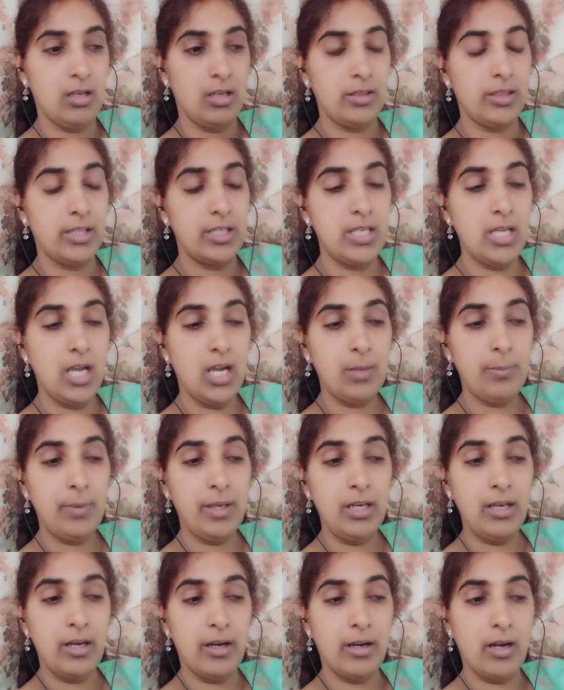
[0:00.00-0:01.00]
The young man
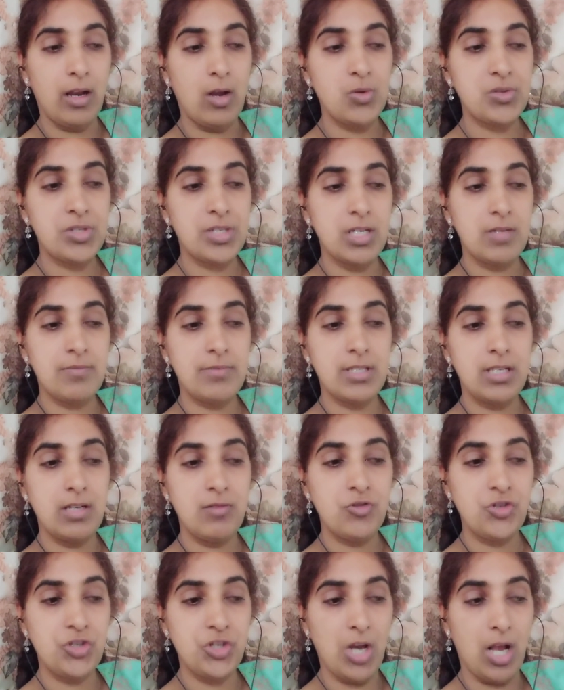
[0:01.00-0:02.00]
aroused himself
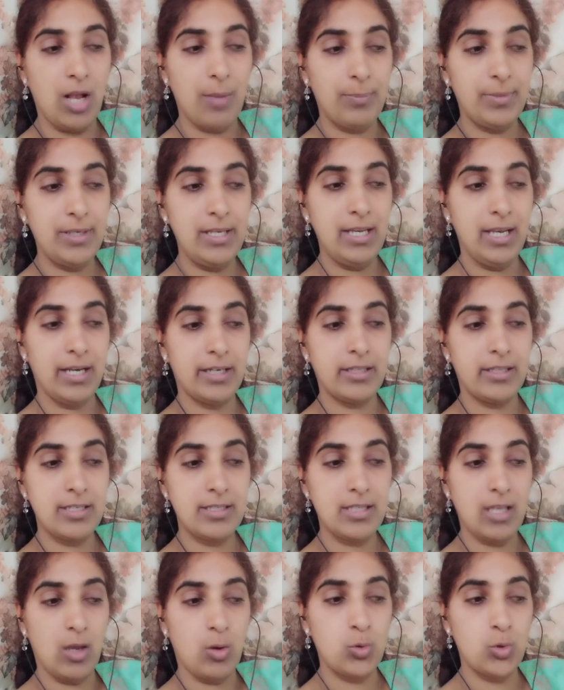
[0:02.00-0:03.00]
sharply at the
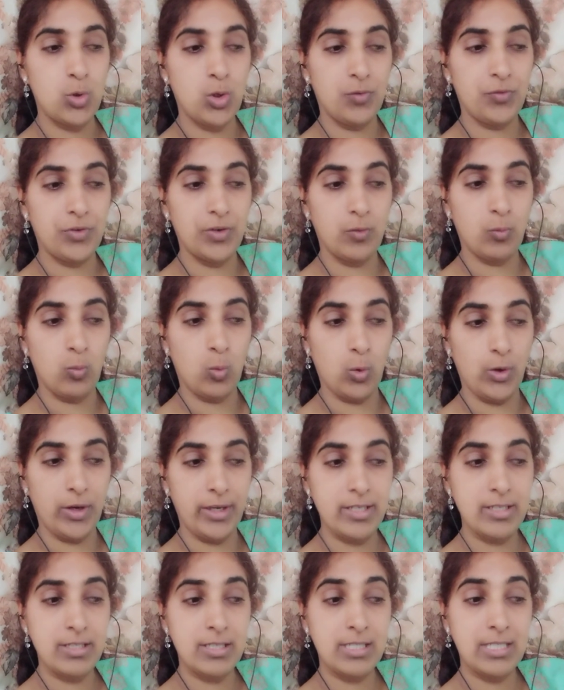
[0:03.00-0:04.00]
sound of her
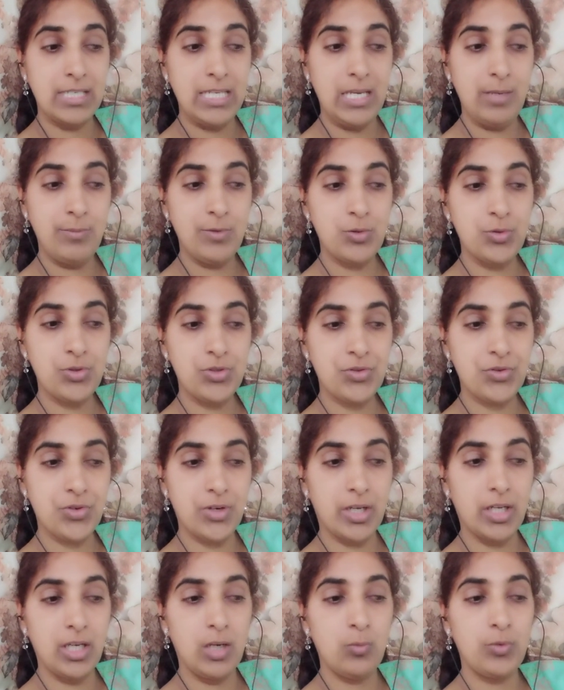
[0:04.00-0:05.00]
voice, seemed to
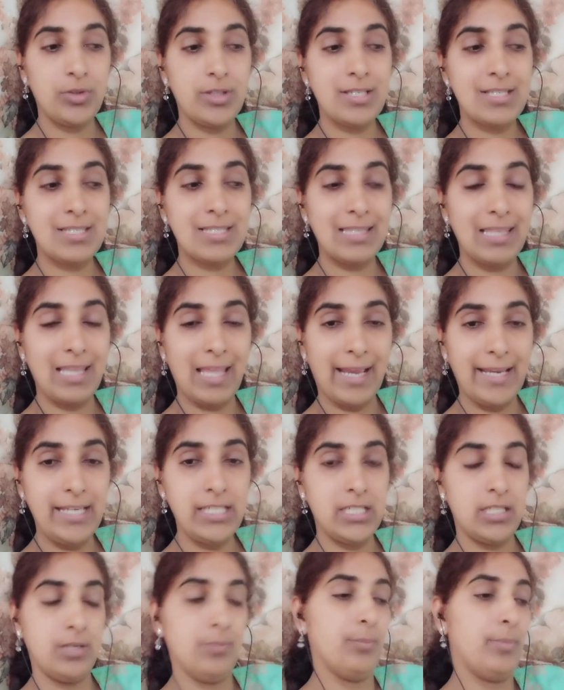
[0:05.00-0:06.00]
struggle with a
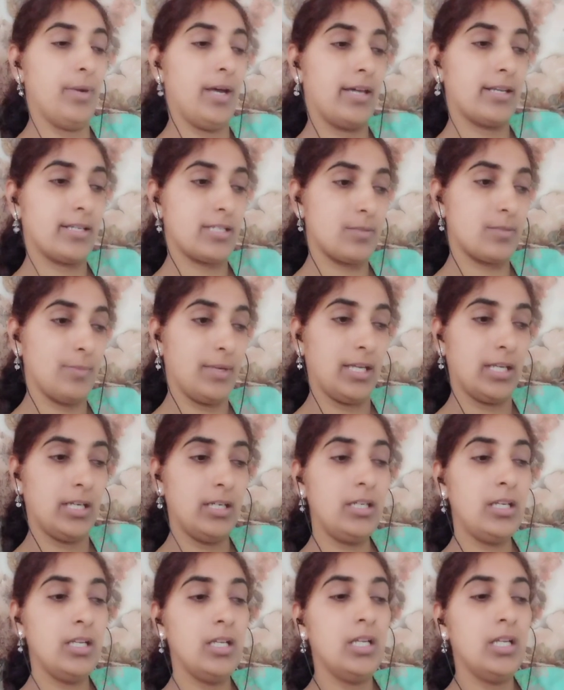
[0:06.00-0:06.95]
slight embarrassment,